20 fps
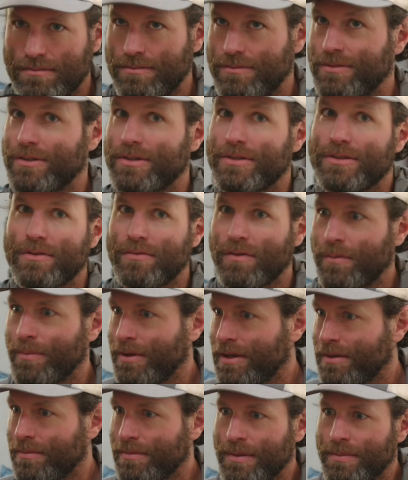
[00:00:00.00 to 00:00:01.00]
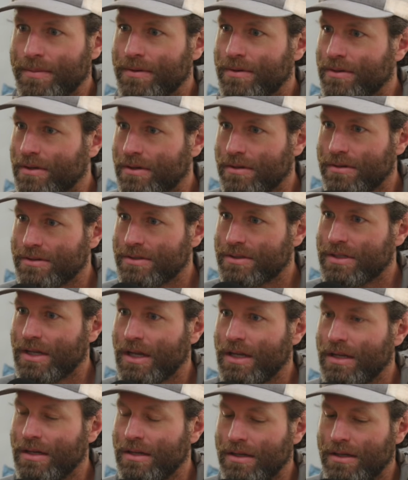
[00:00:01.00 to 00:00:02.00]
just over 1 million people in the whole
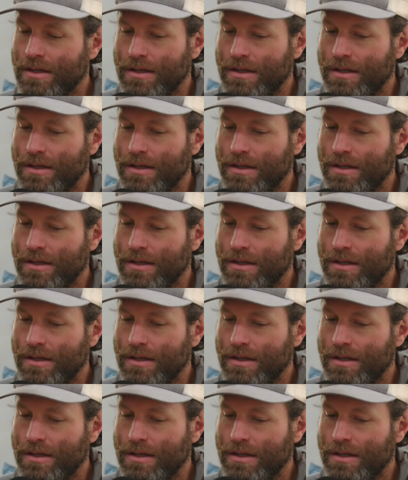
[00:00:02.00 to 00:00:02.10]
state.